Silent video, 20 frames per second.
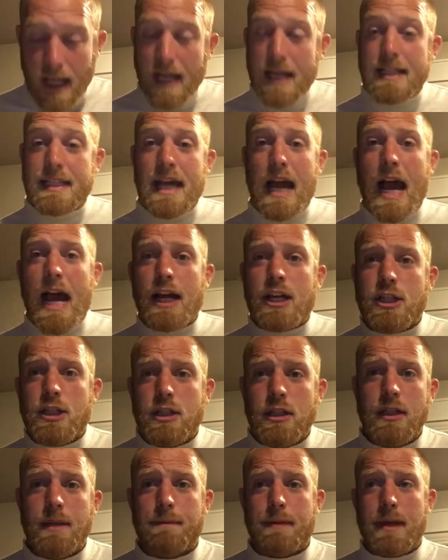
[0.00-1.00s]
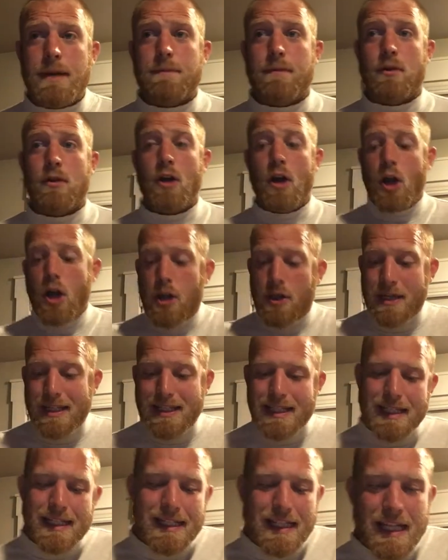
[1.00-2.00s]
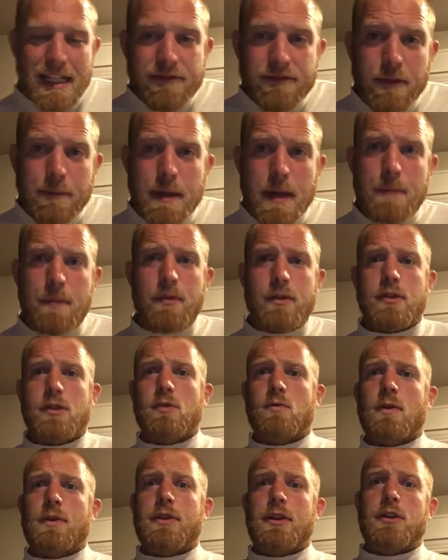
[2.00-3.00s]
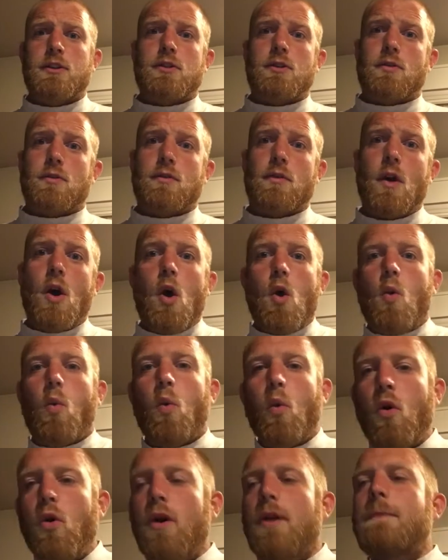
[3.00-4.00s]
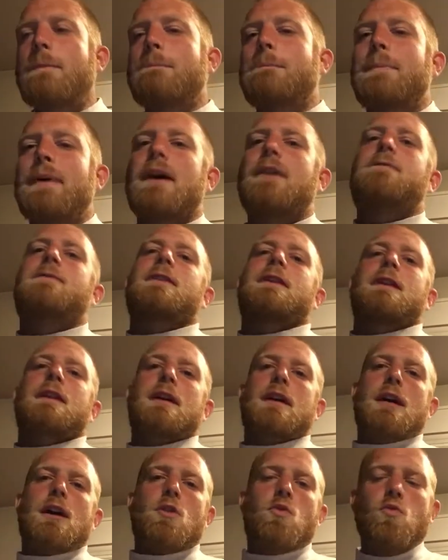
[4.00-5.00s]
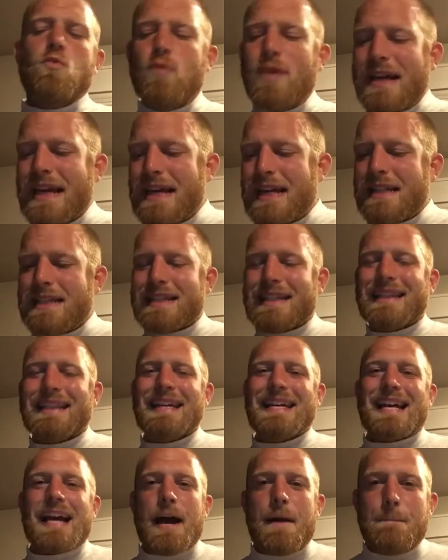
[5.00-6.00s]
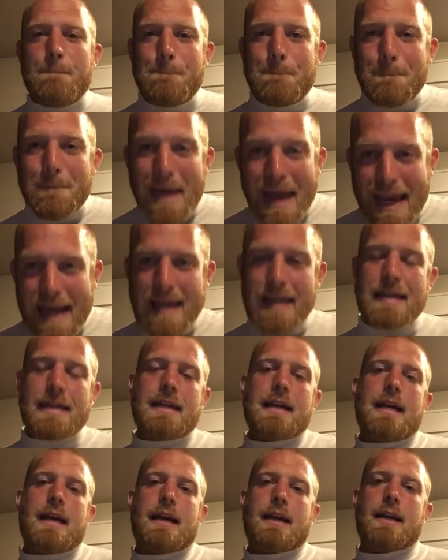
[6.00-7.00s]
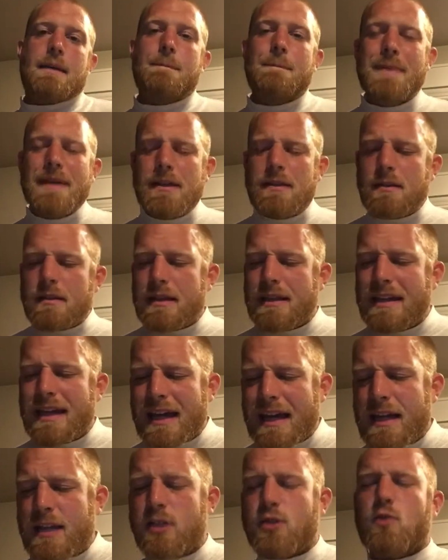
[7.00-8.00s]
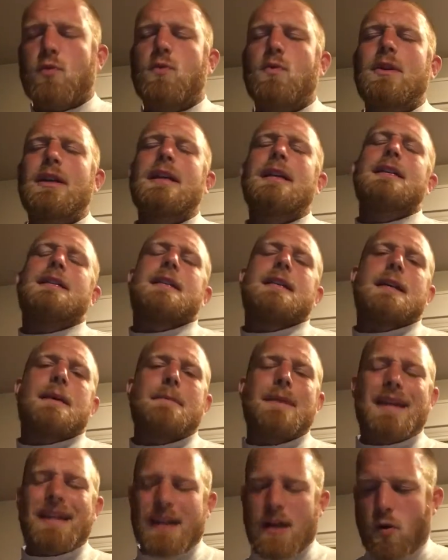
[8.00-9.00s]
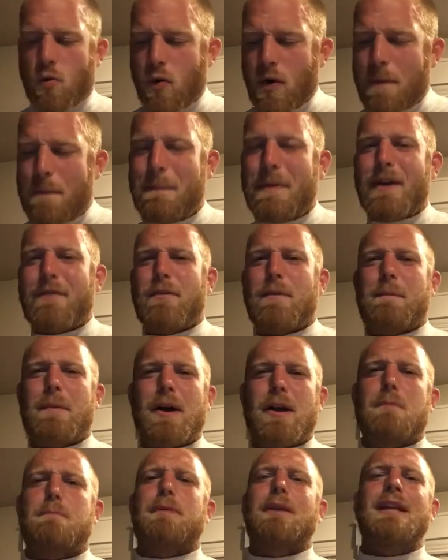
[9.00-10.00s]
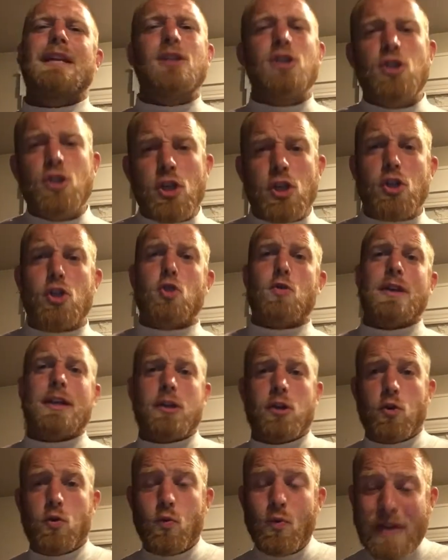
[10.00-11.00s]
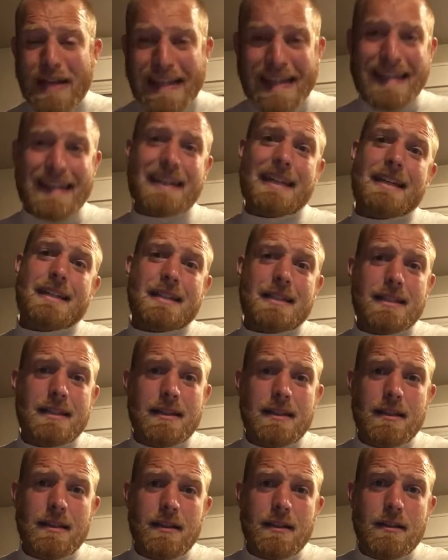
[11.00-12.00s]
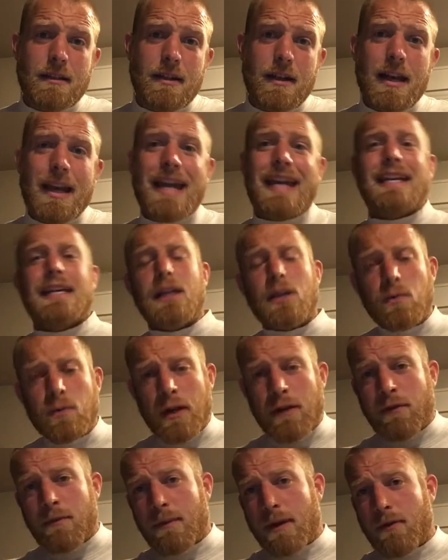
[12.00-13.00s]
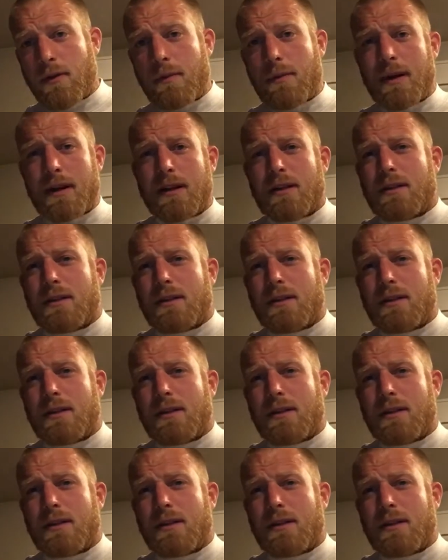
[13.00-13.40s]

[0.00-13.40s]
It's actually people, the successful people, this is what they do. Warren Buffett reads like a maniac. Bill Gates reads like a maniac. Warren Buffett bought a plane just so he could read in it and get away from everybody